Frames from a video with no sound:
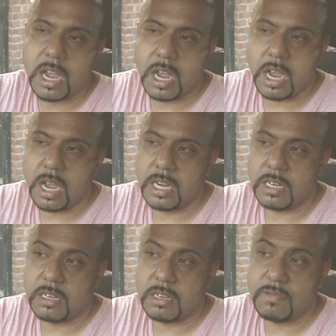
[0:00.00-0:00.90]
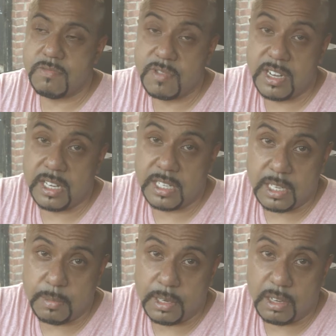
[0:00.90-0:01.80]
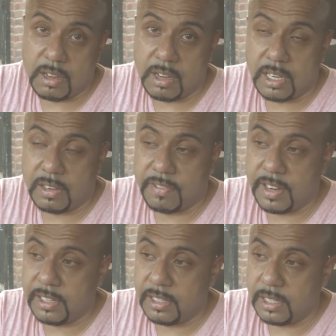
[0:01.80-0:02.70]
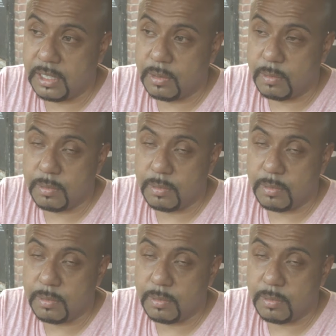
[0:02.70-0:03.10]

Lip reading: and really deeply hurt and offended.